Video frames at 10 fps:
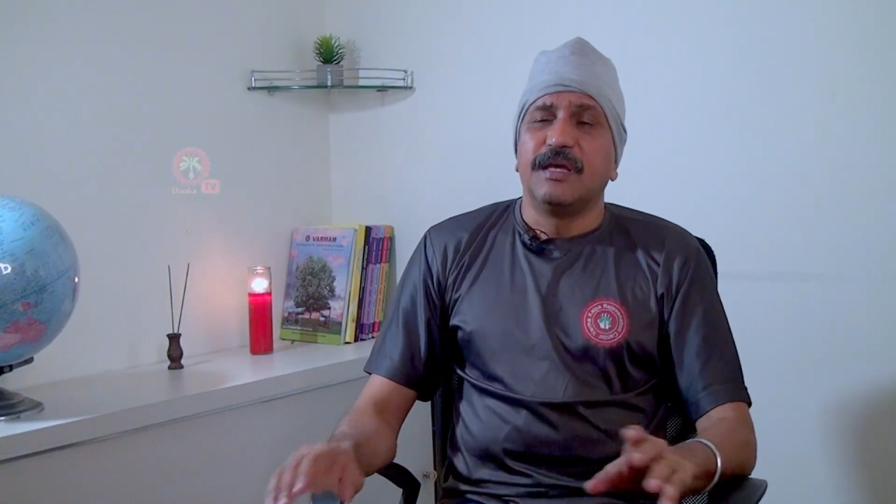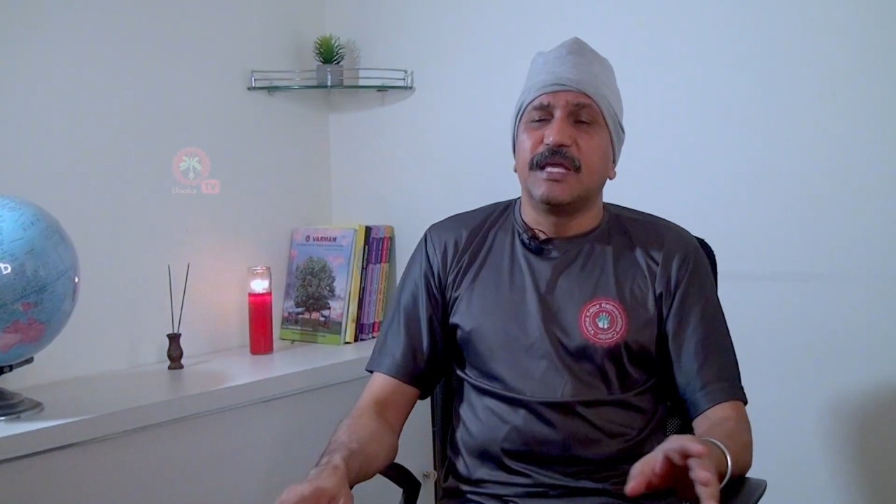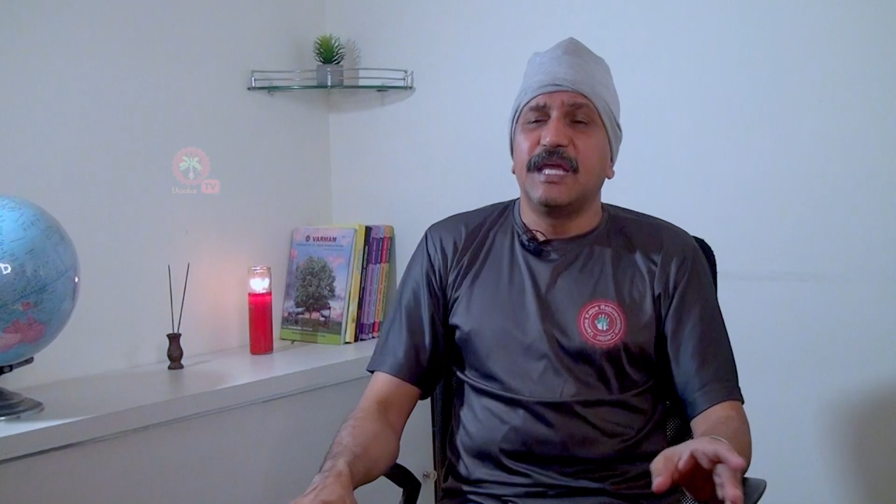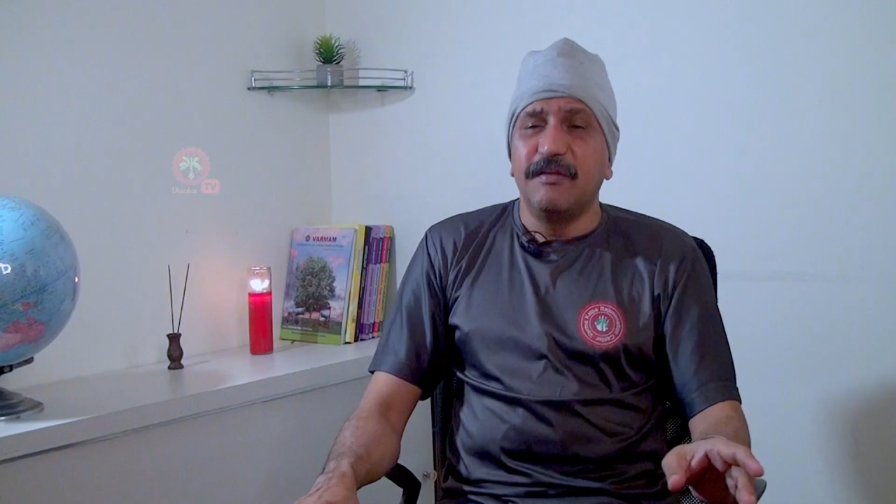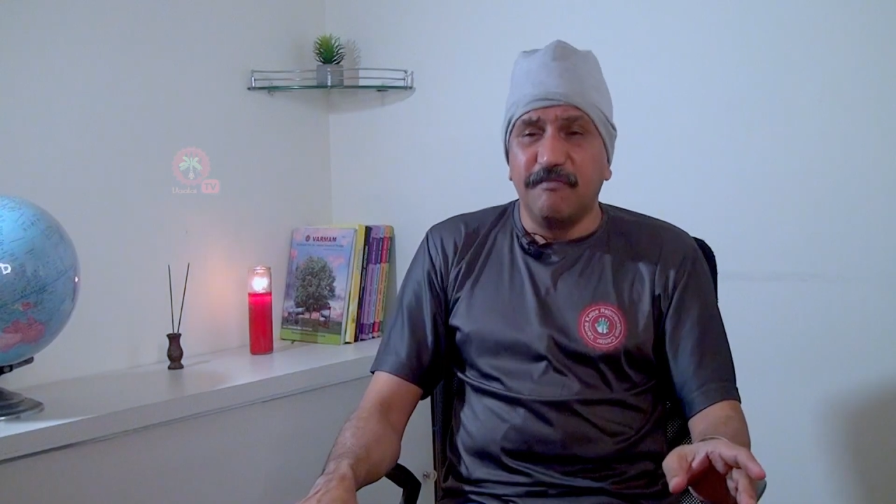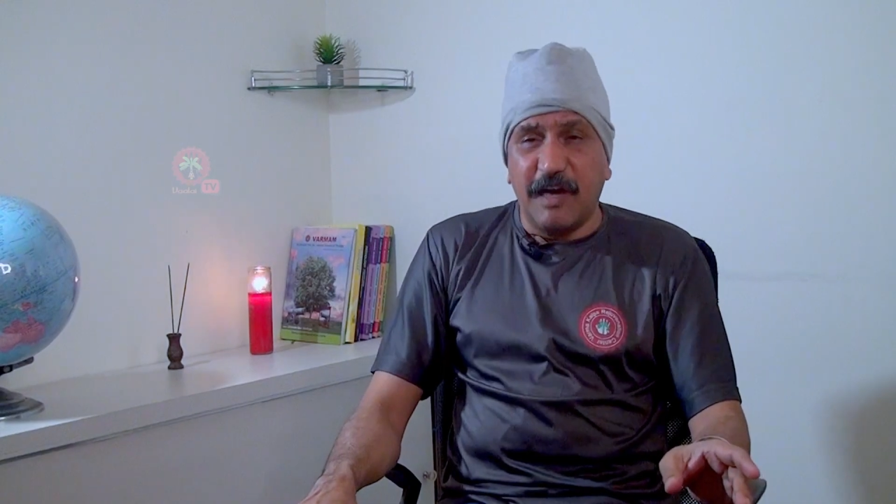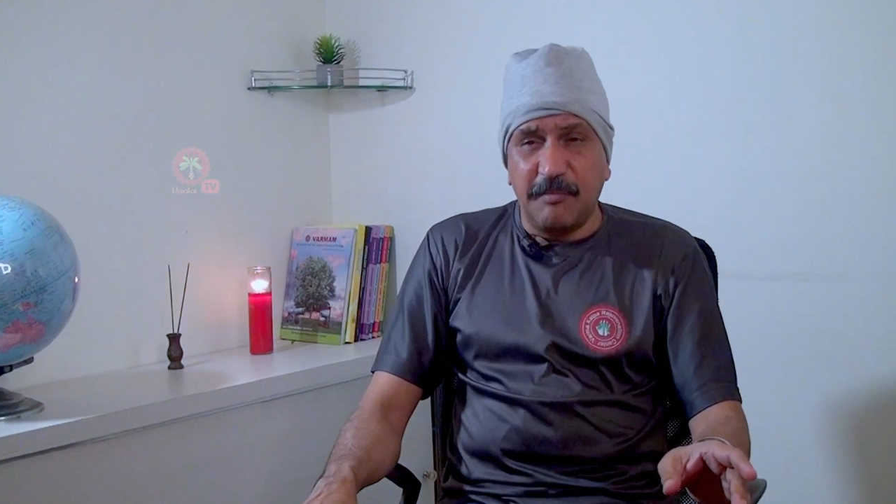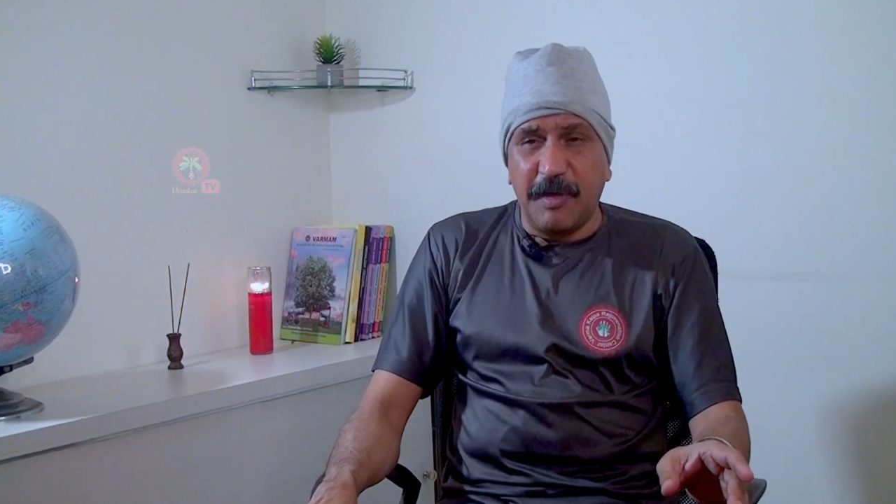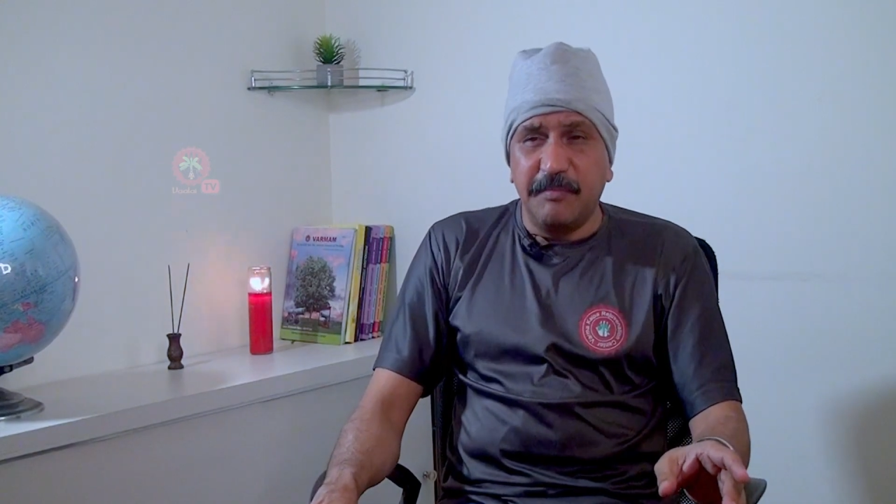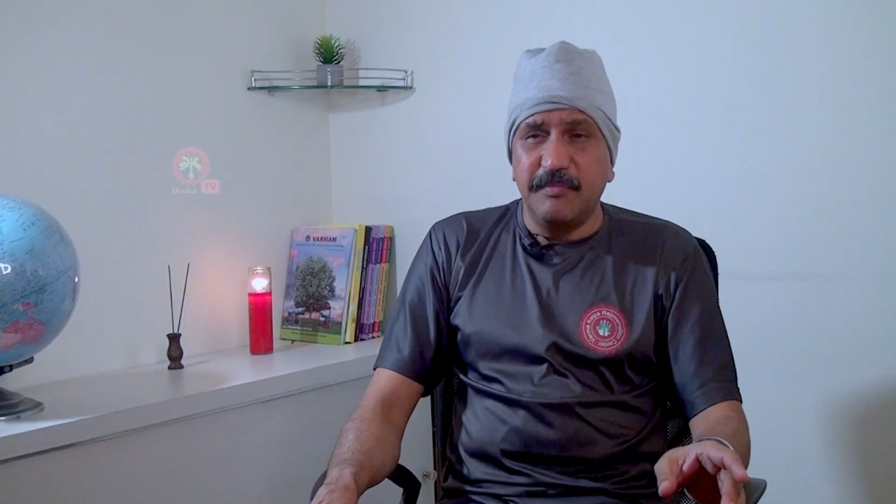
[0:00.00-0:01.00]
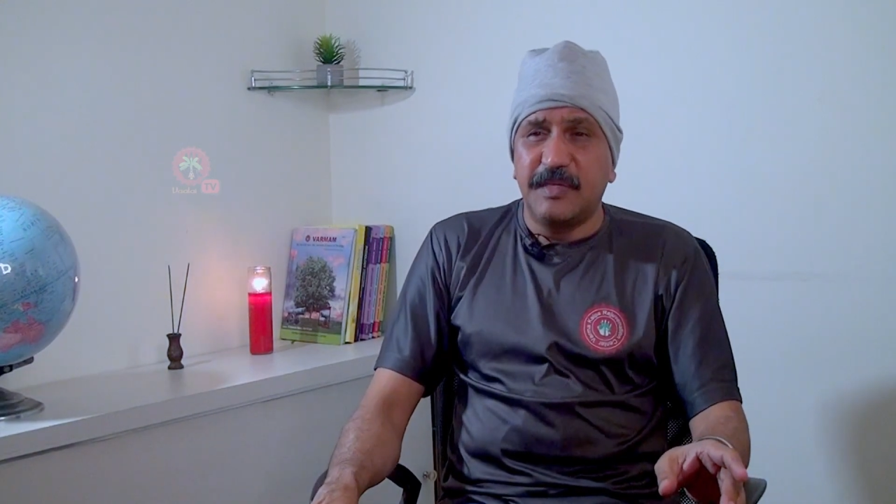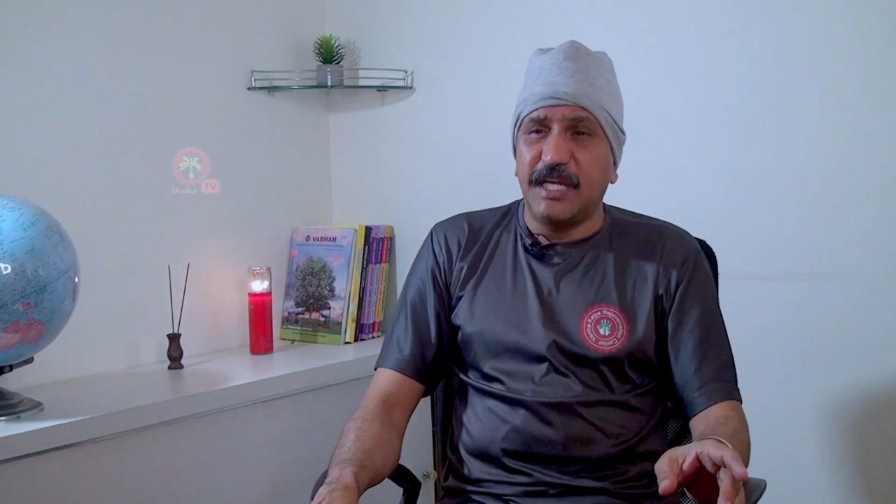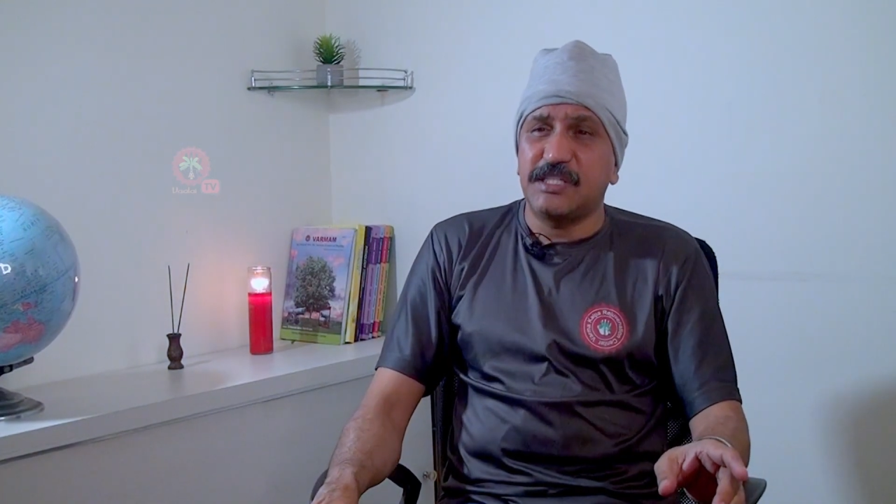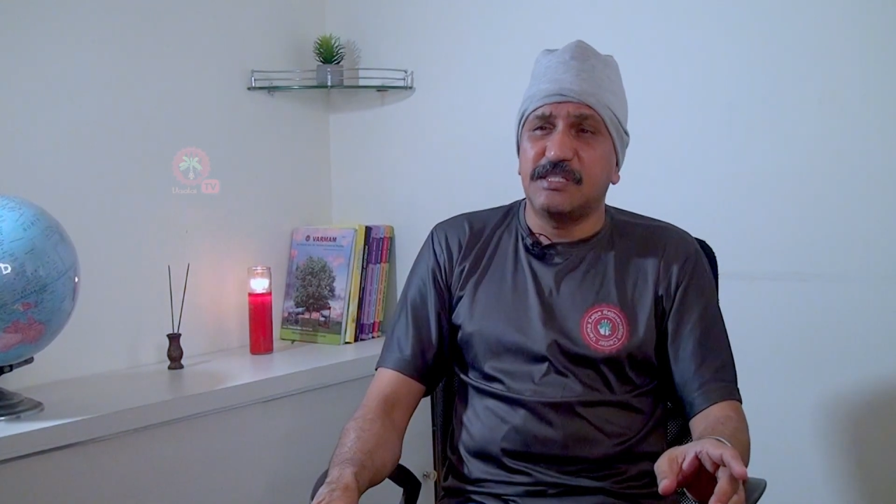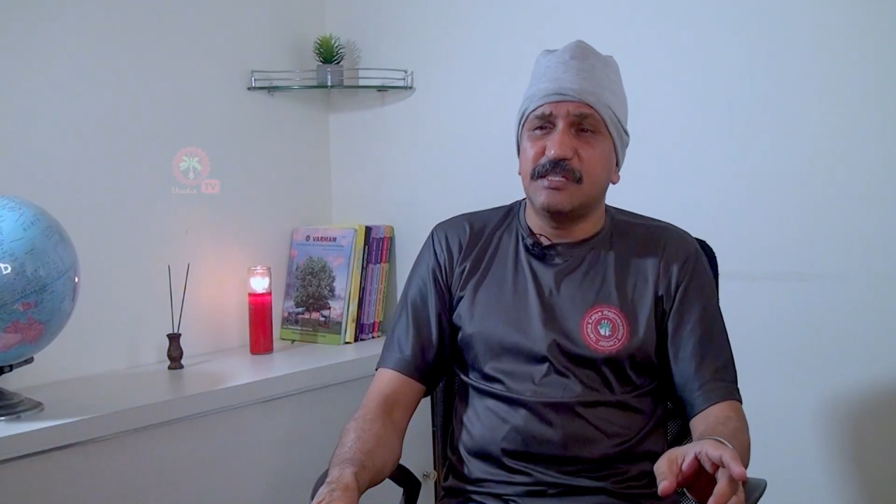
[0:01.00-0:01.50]
In Varmam
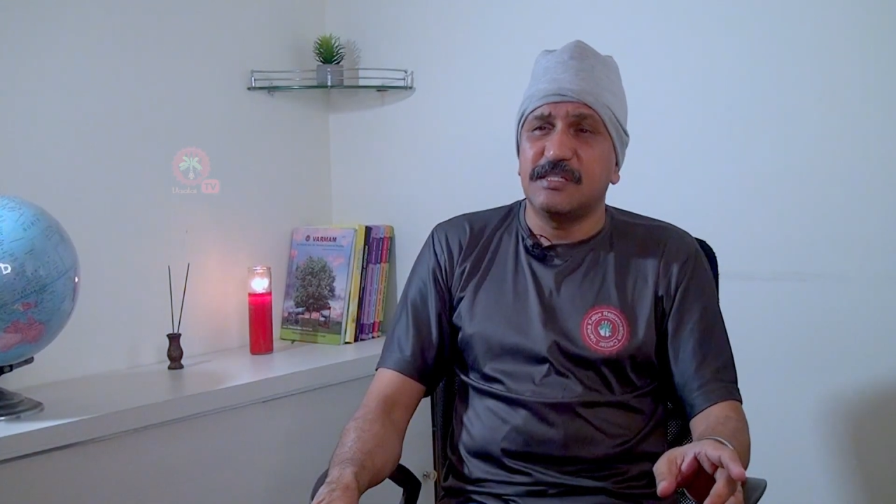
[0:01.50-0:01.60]
text,